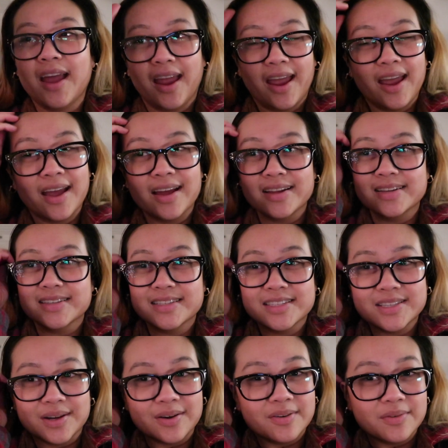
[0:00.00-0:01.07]
And
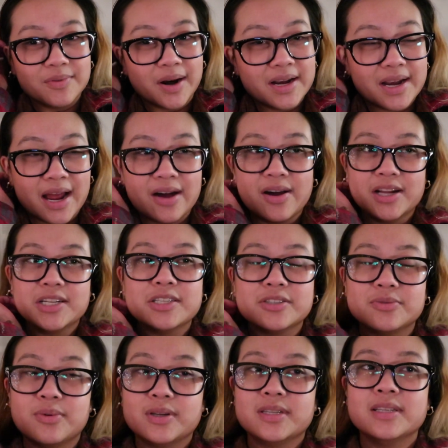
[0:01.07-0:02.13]
so right now I
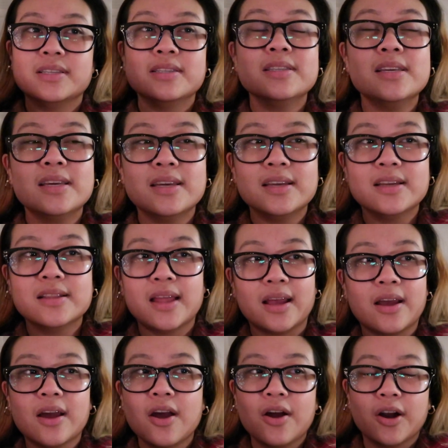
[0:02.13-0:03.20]
just want to see
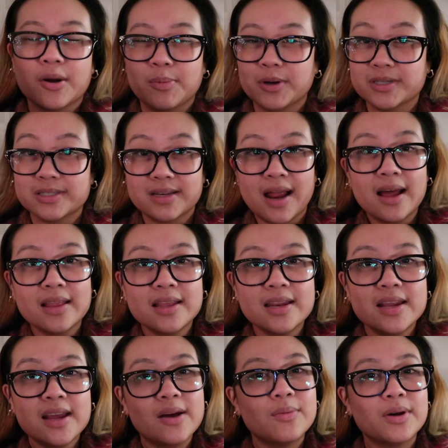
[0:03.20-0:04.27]
like her
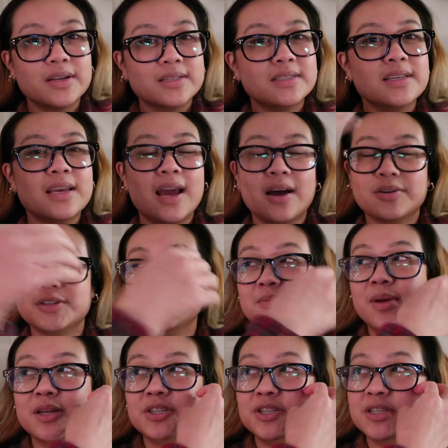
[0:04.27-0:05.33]
personality. I want to see how she
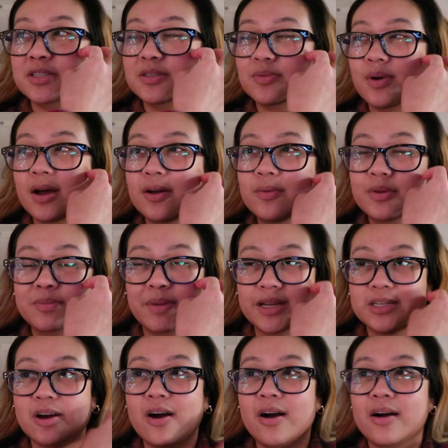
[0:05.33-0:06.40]
meshes well with my
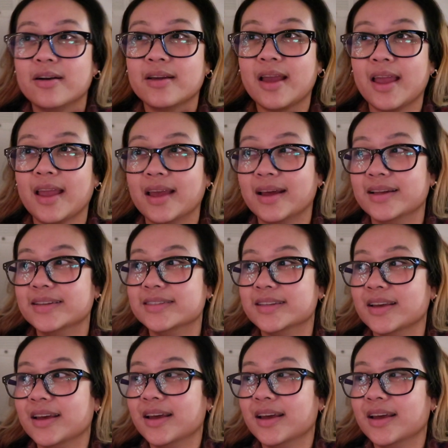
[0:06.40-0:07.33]
dog. And